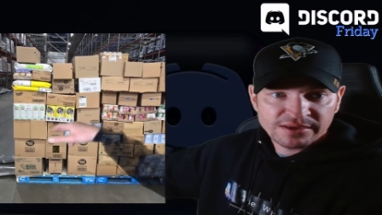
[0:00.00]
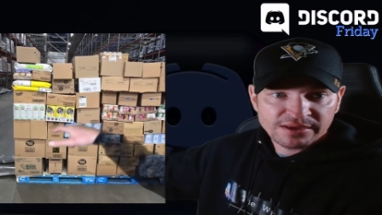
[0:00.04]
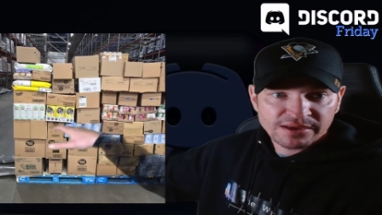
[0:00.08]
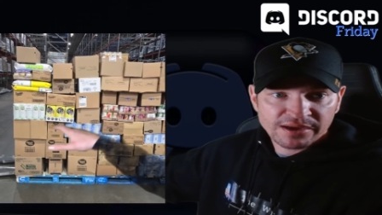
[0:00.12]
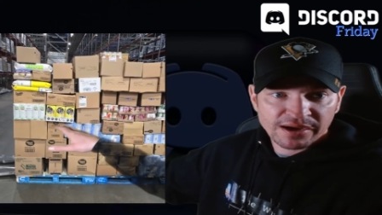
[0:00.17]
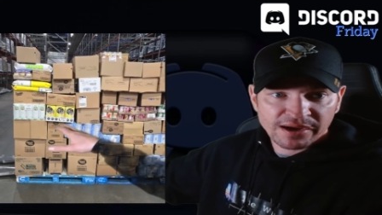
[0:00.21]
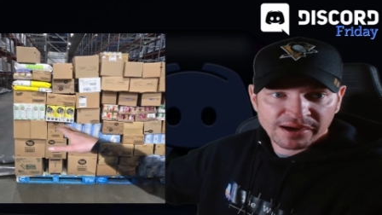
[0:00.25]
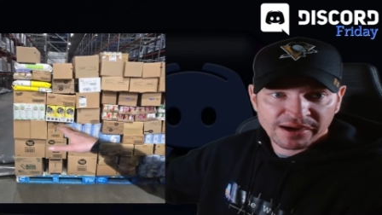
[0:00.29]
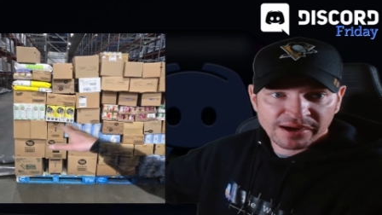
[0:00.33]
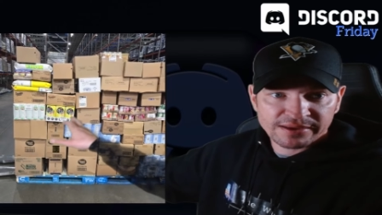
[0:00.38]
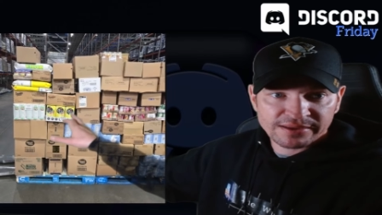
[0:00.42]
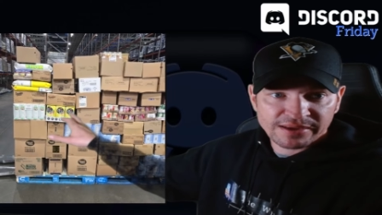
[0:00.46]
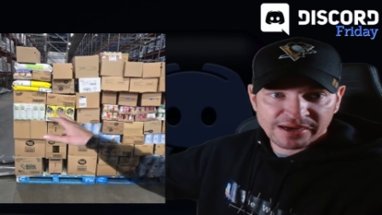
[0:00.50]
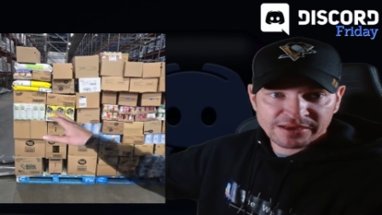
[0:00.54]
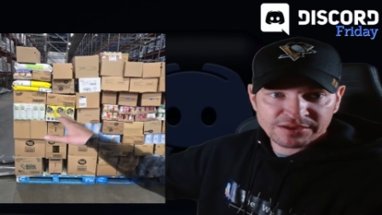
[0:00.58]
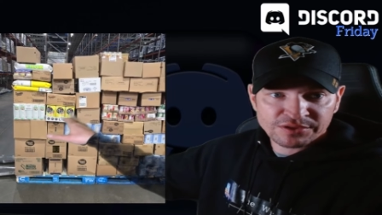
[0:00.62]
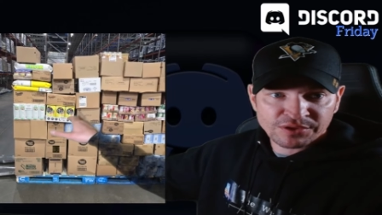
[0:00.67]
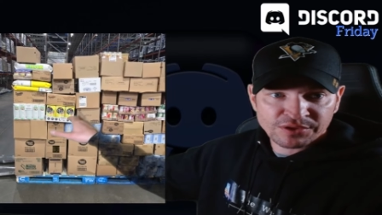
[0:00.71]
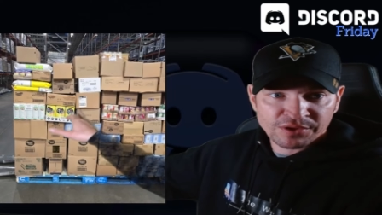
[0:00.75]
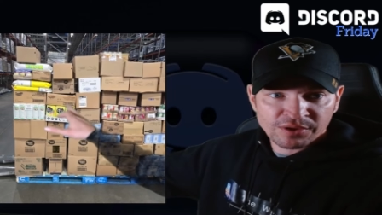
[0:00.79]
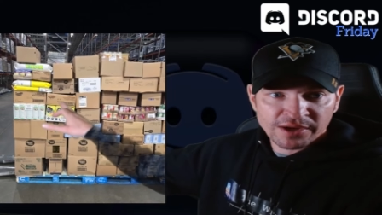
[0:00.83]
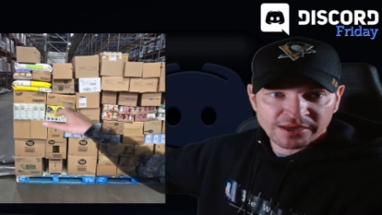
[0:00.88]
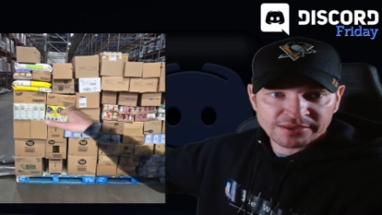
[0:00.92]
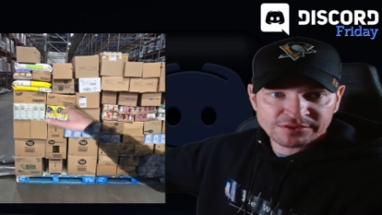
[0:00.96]
Uh, I
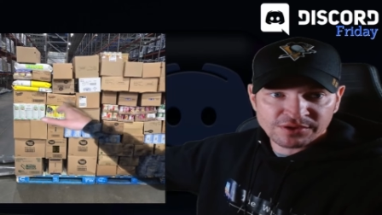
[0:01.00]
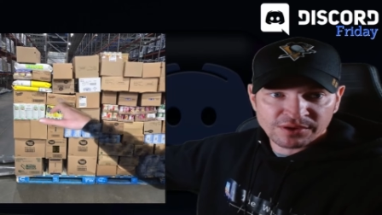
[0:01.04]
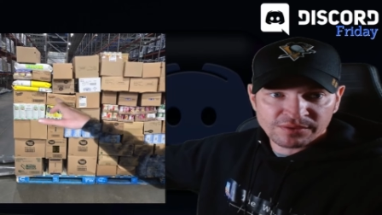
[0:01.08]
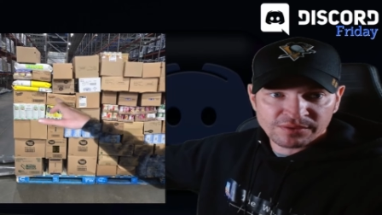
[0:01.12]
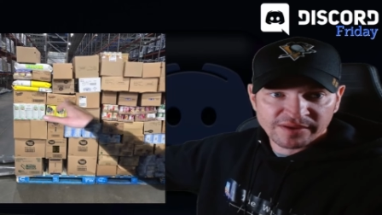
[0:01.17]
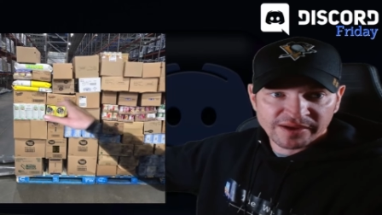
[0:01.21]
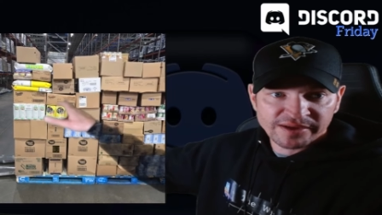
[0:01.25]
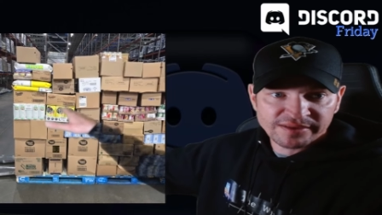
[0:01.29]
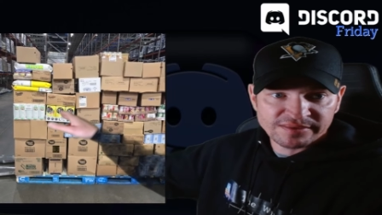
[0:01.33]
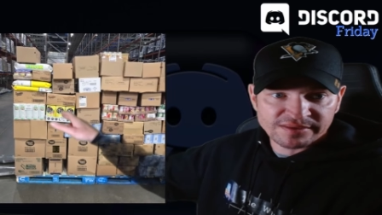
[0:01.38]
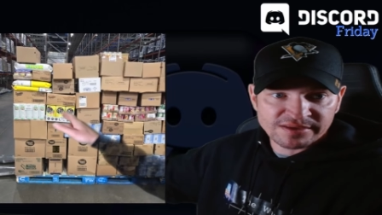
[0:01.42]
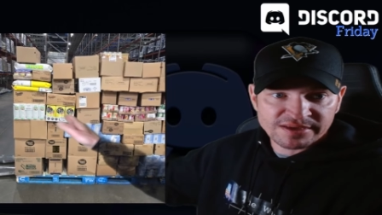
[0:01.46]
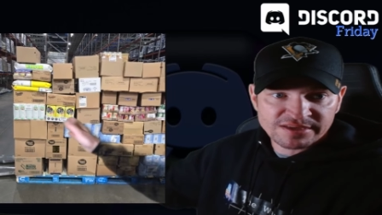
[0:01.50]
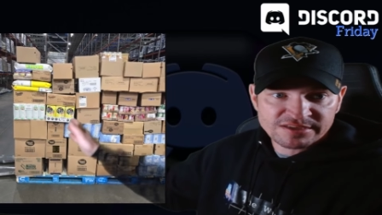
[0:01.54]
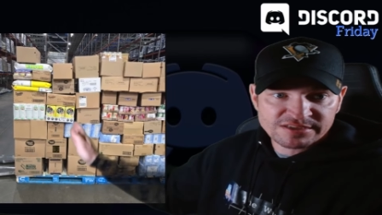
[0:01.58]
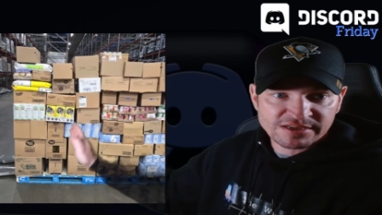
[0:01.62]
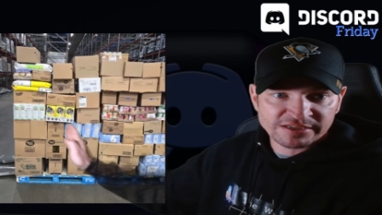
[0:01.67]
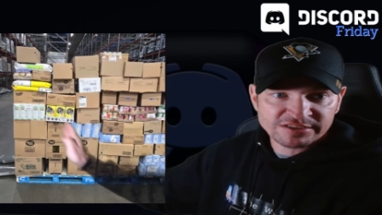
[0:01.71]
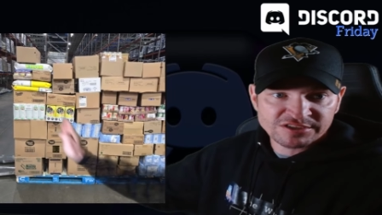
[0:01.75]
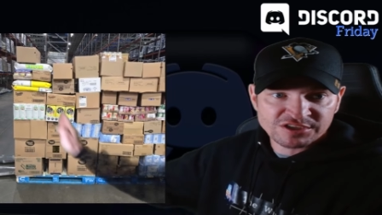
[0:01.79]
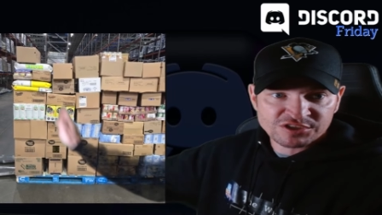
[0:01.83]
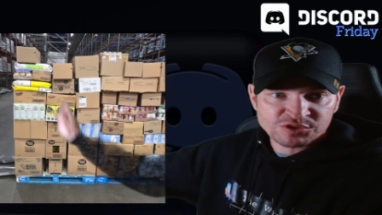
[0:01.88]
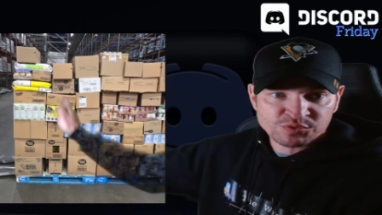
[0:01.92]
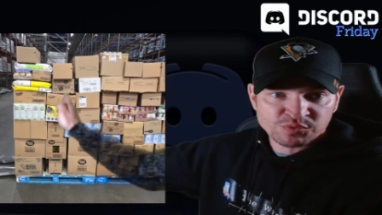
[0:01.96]
don't. I don't like this.
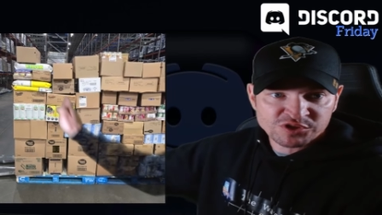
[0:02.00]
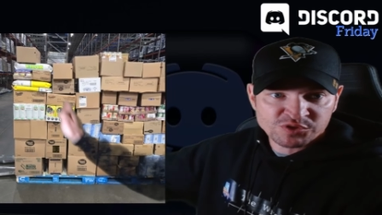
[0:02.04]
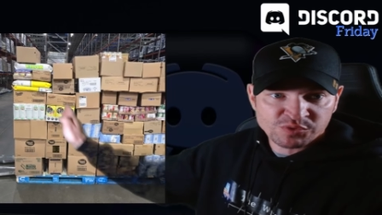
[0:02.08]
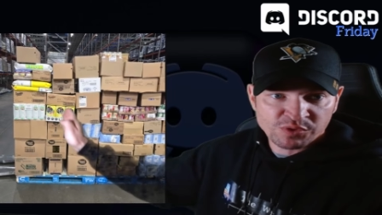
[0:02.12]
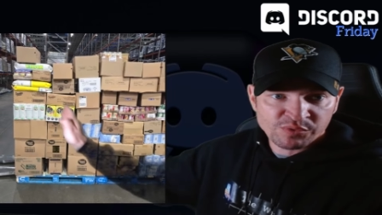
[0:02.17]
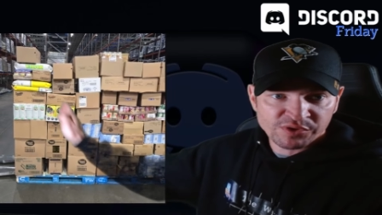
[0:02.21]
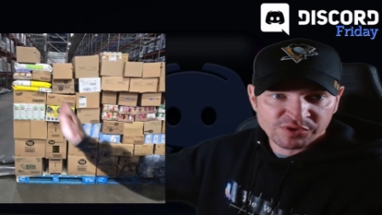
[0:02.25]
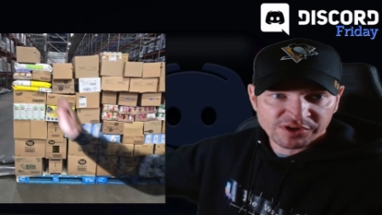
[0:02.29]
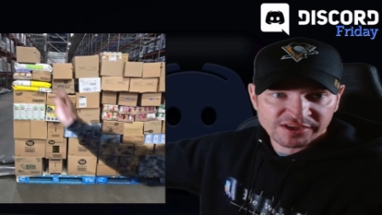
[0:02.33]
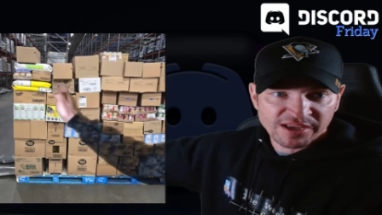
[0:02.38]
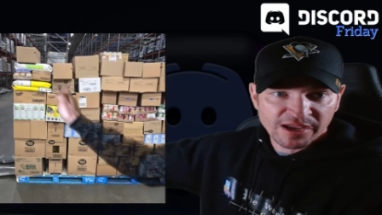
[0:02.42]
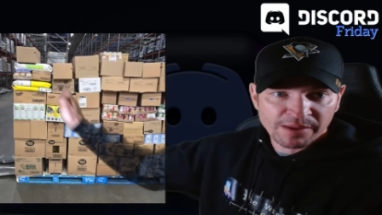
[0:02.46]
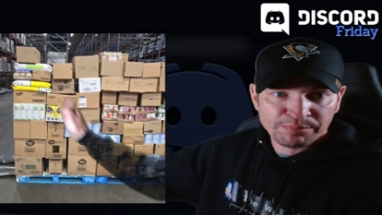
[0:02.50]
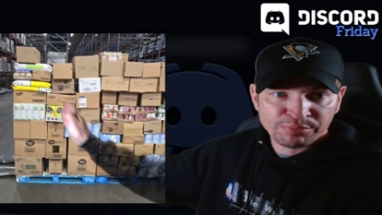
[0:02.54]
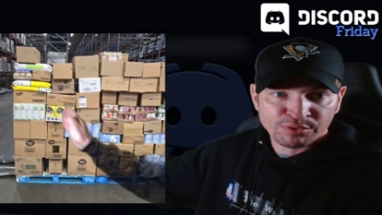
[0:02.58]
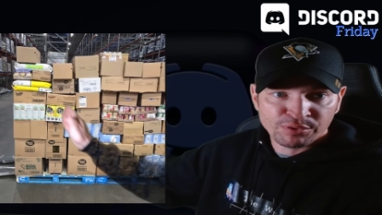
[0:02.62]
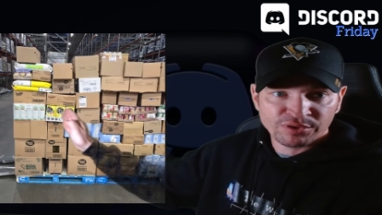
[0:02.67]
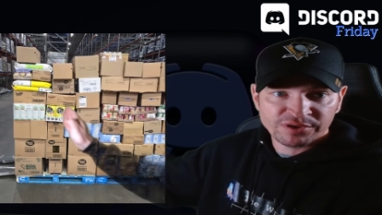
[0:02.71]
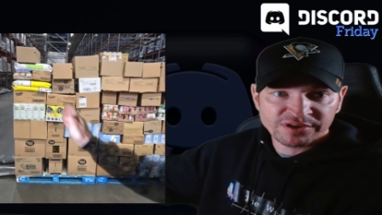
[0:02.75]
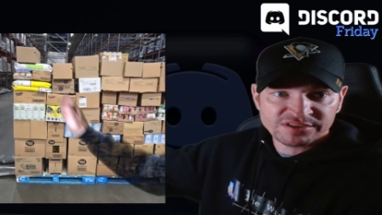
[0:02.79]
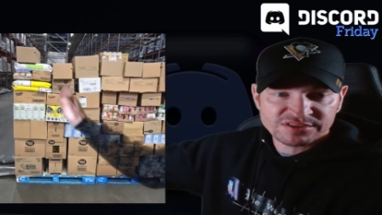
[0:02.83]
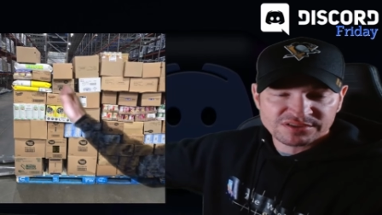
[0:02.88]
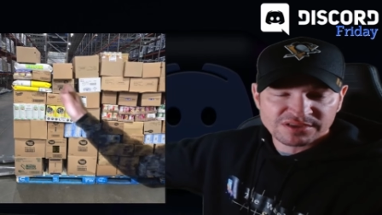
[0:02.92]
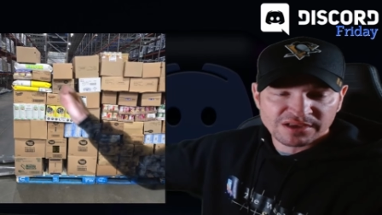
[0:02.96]
I just wish we would have kept
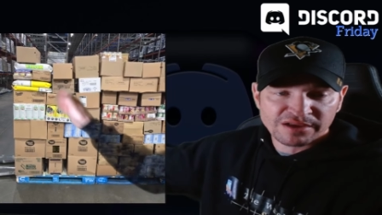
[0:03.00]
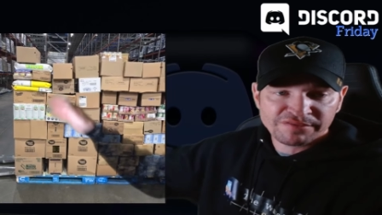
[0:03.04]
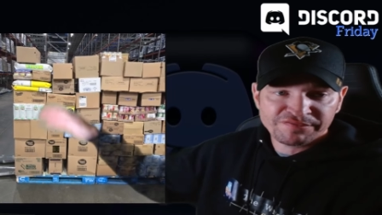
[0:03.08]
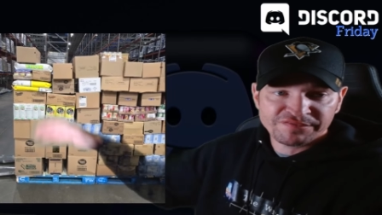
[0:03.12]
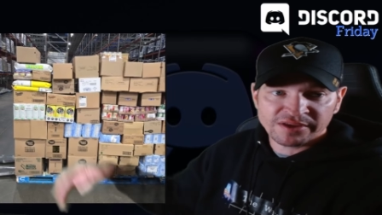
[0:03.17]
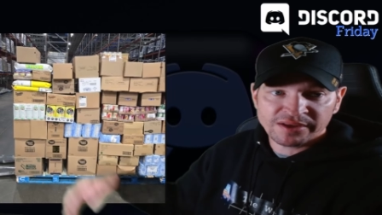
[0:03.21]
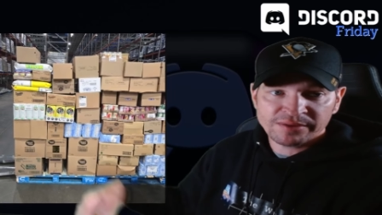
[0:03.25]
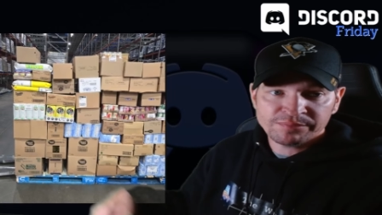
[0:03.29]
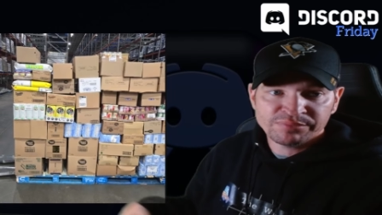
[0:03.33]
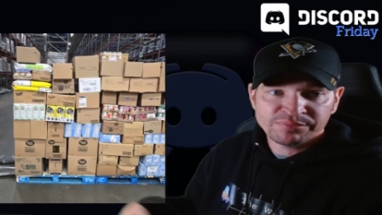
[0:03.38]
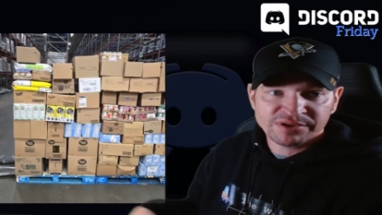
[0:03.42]
pointing stuff in.